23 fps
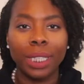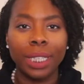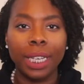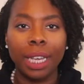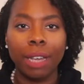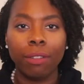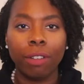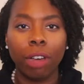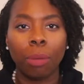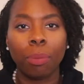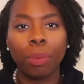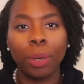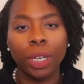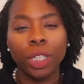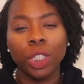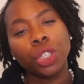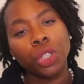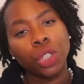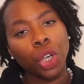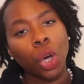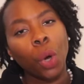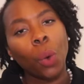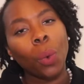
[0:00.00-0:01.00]
to give up
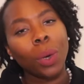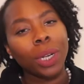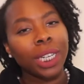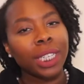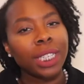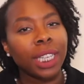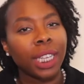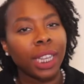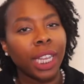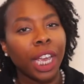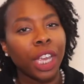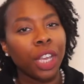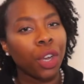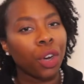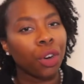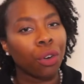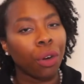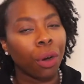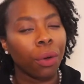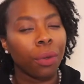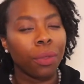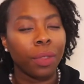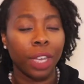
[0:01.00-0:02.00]
because you don't want to delay your
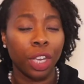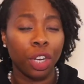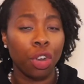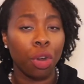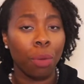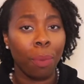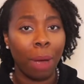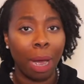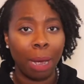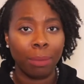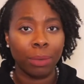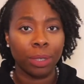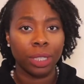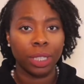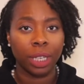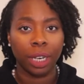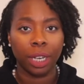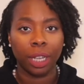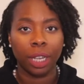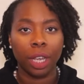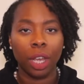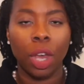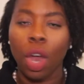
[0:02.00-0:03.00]
growth in your Bible
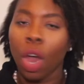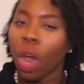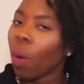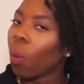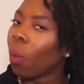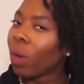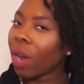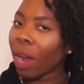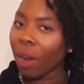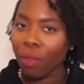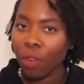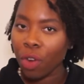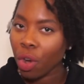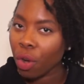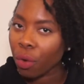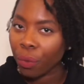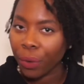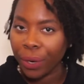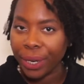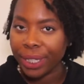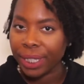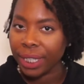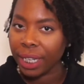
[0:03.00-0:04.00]
study. Whatever your
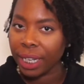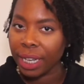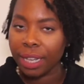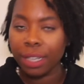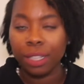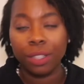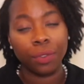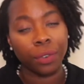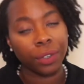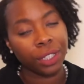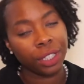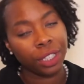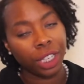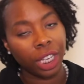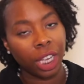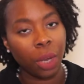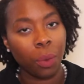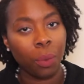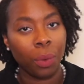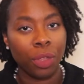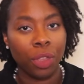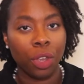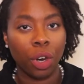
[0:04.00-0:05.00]
reason is for
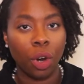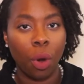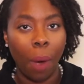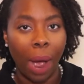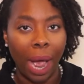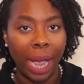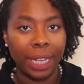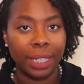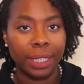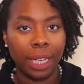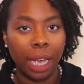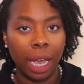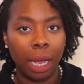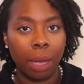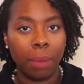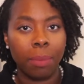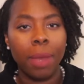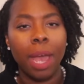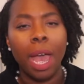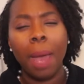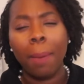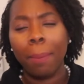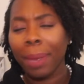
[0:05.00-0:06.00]
sticking with your quiet
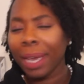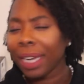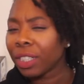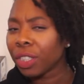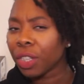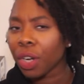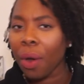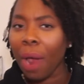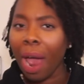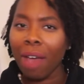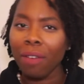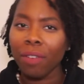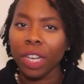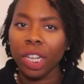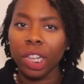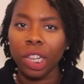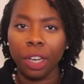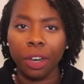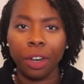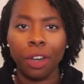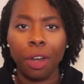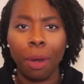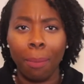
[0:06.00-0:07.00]
time, make sure you have it
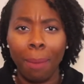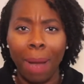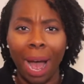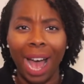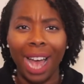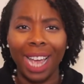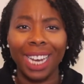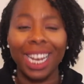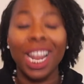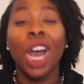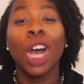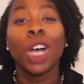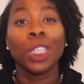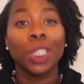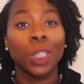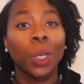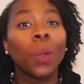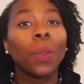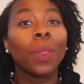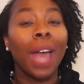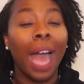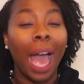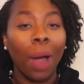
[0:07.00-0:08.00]
clear in your mind
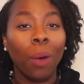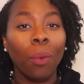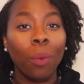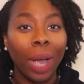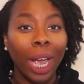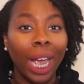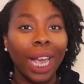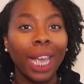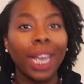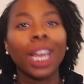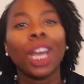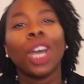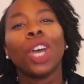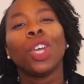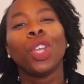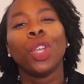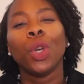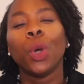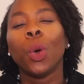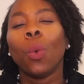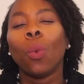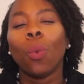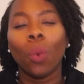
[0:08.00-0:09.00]
so that way
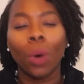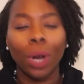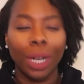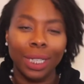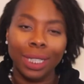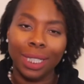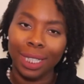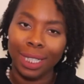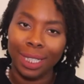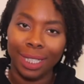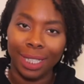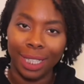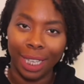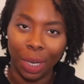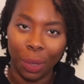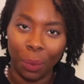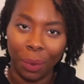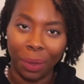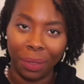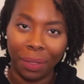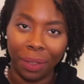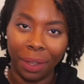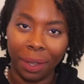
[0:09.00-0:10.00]
you'll want to stick
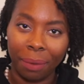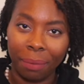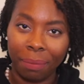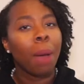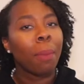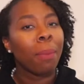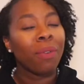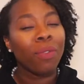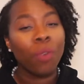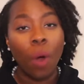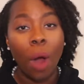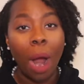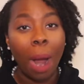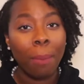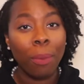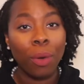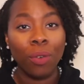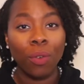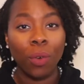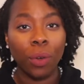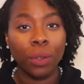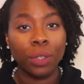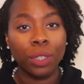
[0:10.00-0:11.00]
with it. Before I
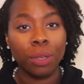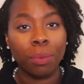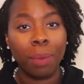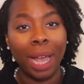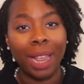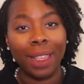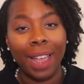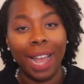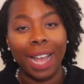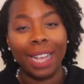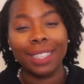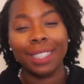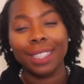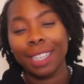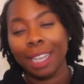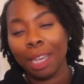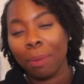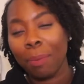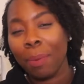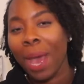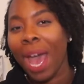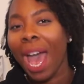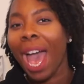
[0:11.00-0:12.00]
move on to my last tip,